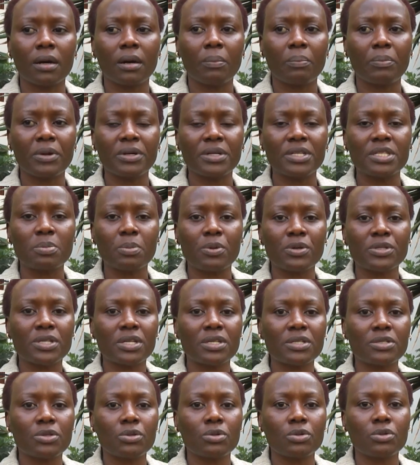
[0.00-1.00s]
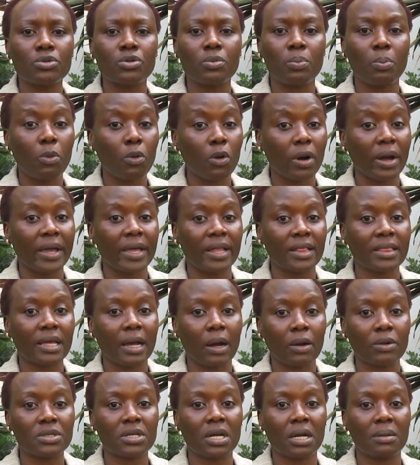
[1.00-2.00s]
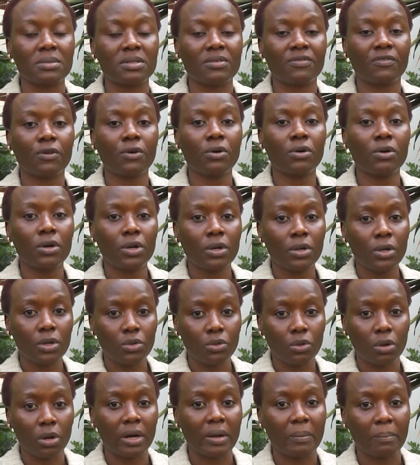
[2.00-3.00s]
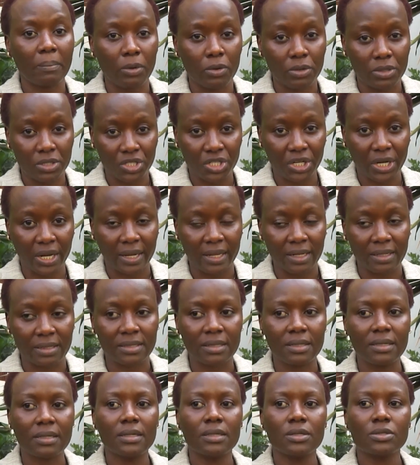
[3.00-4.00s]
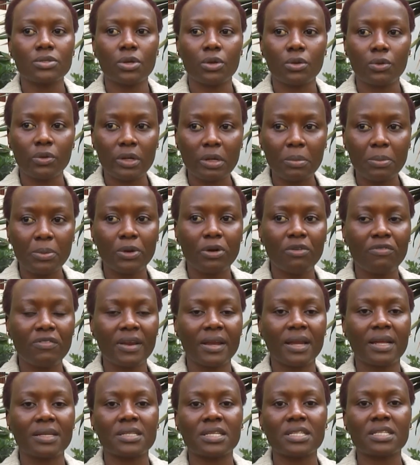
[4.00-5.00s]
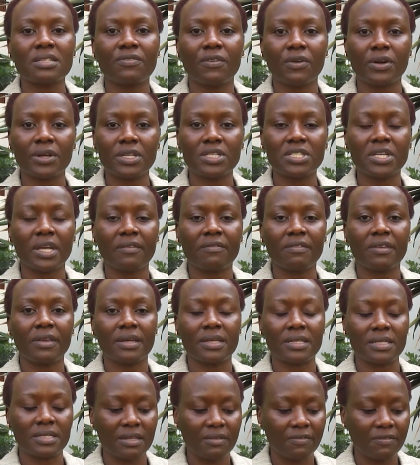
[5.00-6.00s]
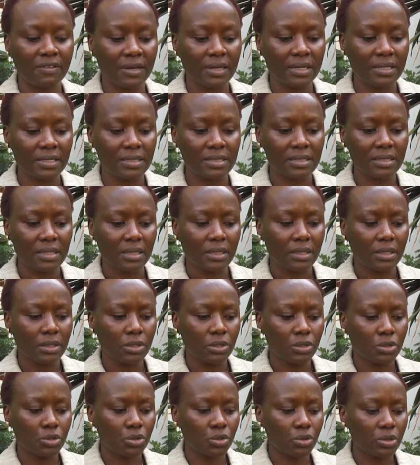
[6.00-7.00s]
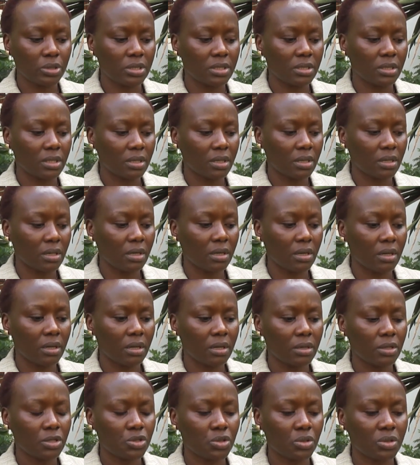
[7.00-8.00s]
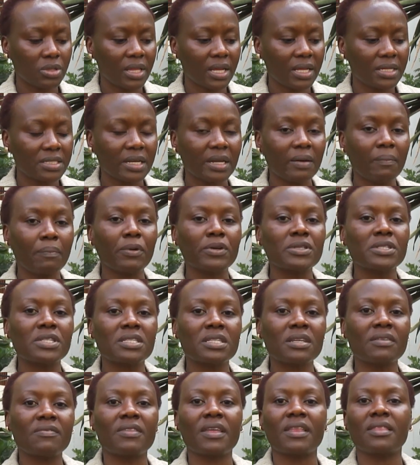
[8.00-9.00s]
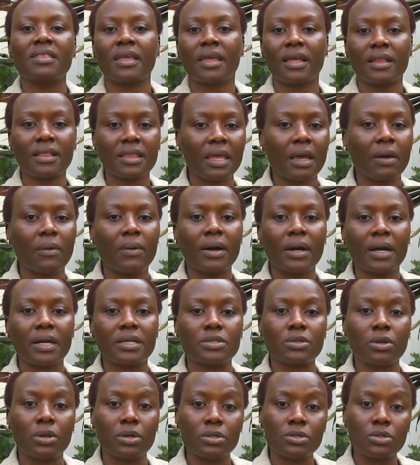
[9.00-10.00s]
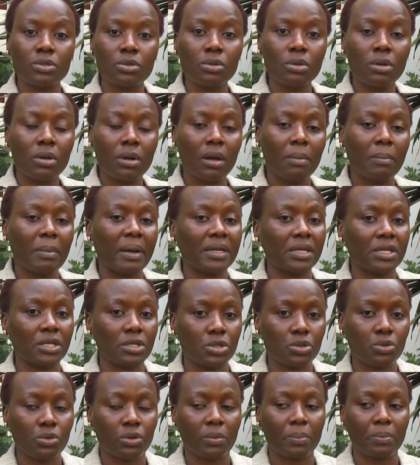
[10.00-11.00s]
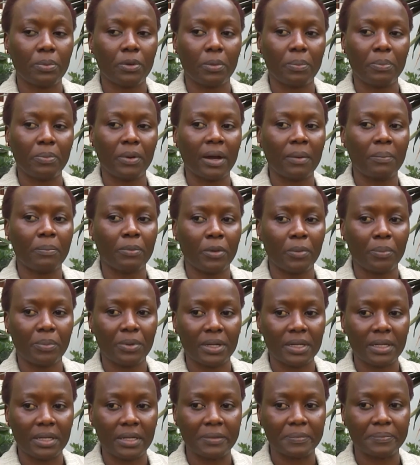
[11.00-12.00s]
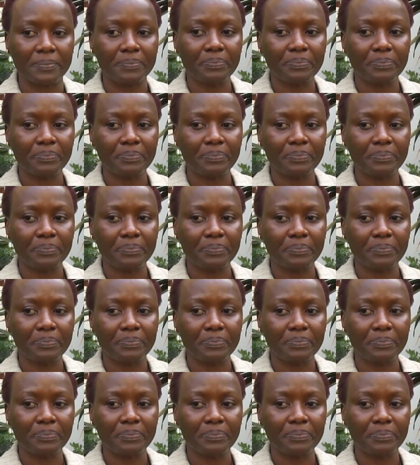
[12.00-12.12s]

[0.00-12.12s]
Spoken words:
predisposes you to poor health outcomes for your unborn child. So you will be offered a test for HIV and syphilis. Should they turn positive, then the healthcare worker is going to manage you appropriately.